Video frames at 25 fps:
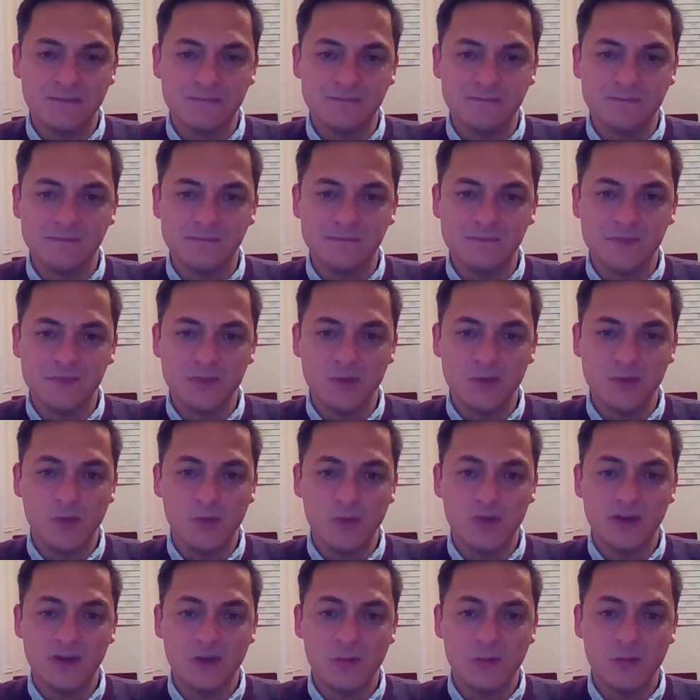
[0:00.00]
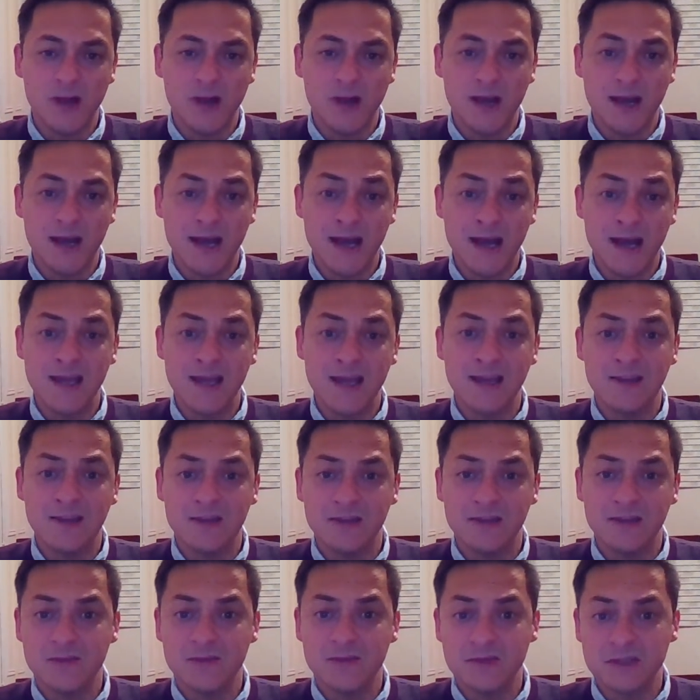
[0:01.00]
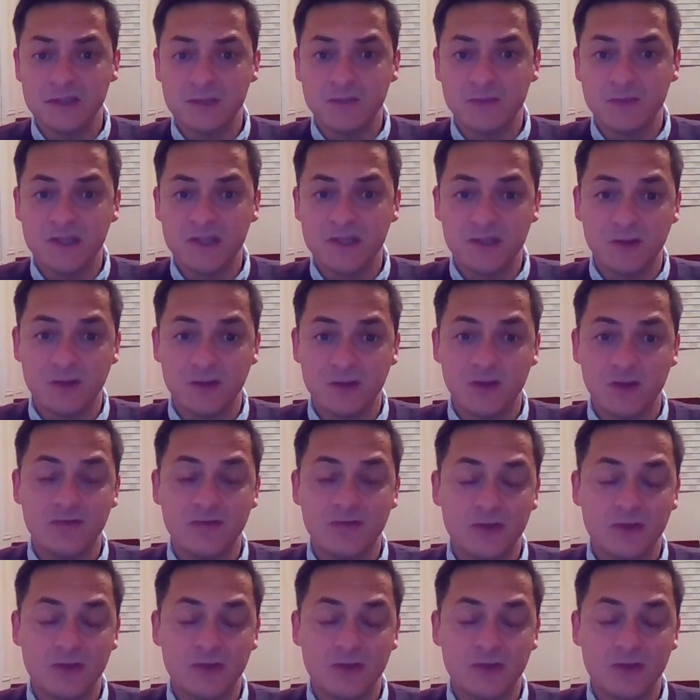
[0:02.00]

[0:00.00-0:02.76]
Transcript: you were aware, A, that there was a special offer on,